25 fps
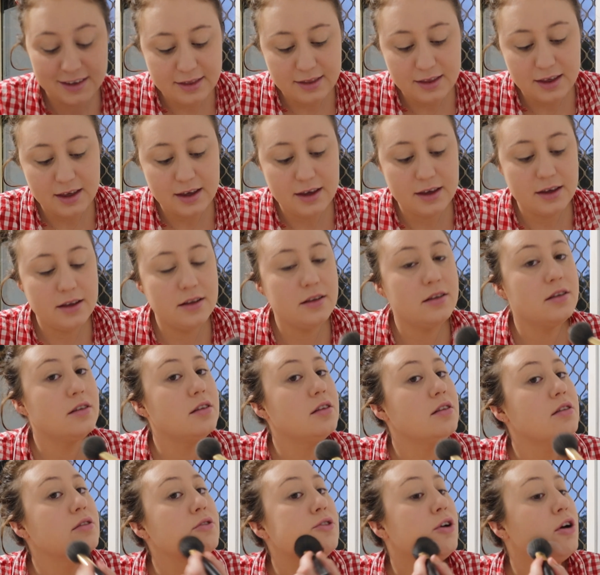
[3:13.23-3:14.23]
And then
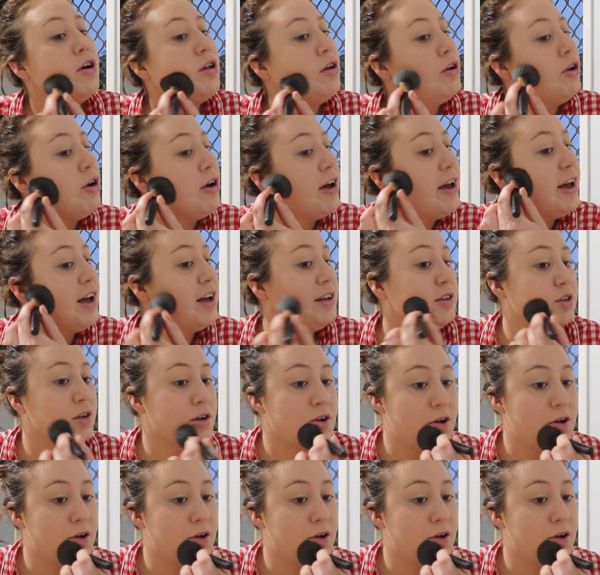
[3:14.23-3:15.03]
not a lot at